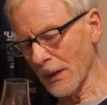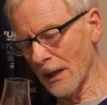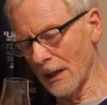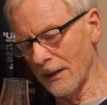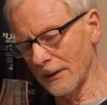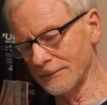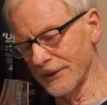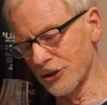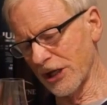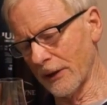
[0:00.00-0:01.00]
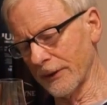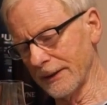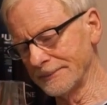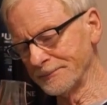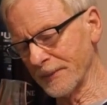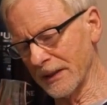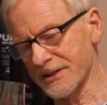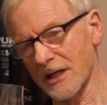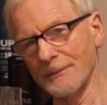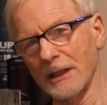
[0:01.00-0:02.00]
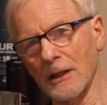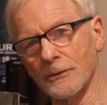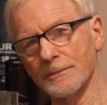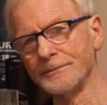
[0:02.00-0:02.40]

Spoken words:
the sherry is coming out.